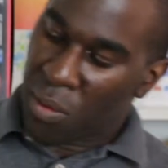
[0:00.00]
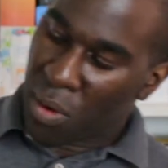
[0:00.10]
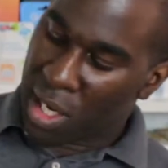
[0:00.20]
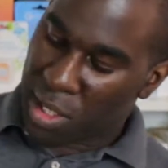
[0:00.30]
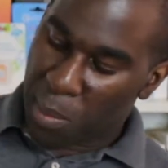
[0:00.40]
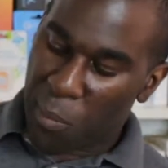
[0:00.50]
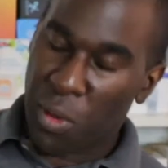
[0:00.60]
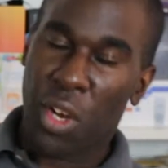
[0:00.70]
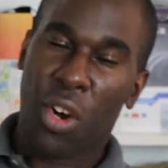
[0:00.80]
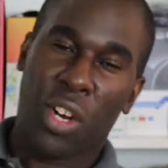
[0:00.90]
Right, so we've
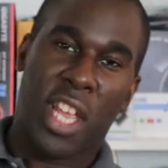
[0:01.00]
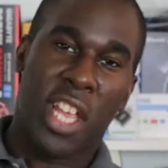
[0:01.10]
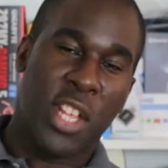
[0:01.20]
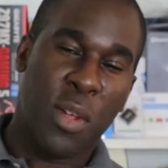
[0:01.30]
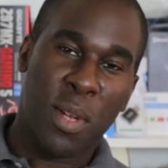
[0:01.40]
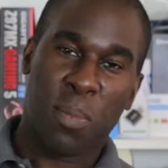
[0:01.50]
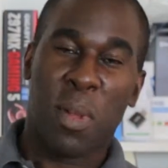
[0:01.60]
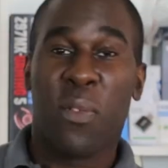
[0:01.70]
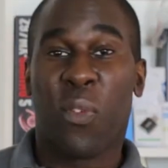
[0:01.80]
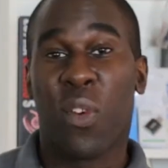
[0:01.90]
got the Aukey
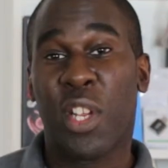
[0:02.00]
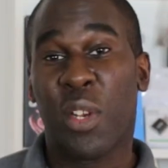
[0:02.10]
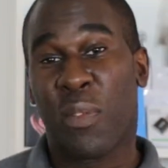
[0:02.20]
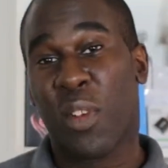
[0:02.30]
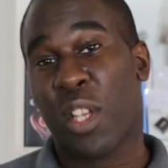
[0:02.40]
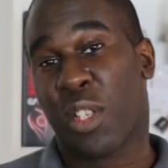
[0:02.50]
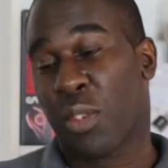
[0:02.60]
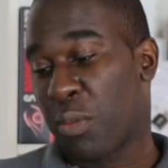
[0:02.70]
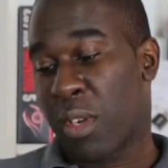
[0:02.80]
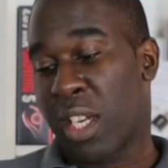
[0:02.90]
USB 3
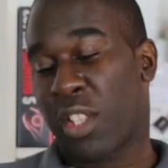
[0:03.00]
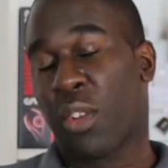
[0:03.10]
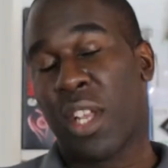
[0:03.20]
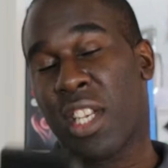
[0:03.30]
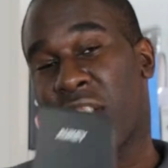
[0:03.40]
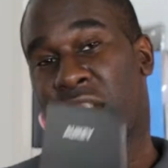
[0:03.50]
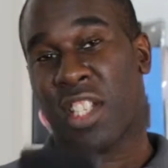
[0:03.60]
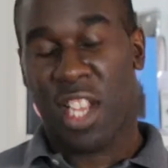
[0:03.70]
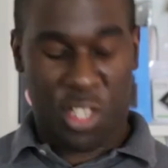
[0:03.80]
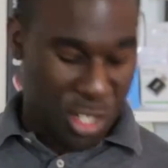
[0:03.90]
universal uh, docking
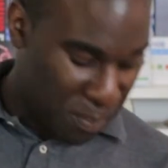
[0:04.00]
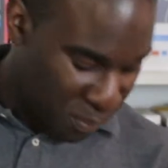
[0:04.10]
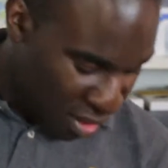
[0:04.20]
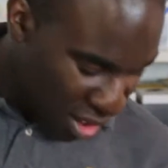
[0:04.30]
station.